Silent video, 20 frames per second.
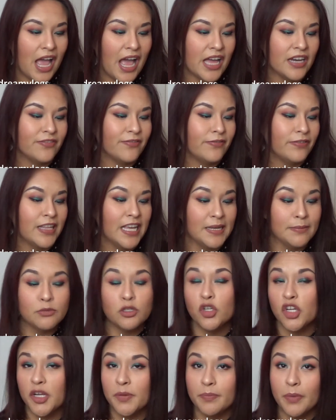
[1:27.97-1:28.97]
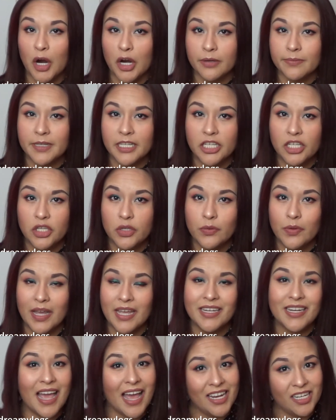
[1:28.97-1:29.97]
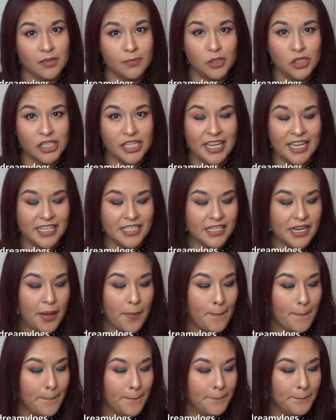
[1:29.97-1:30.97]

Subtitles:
at Flame Tree Barbecue in Animal Kingdom.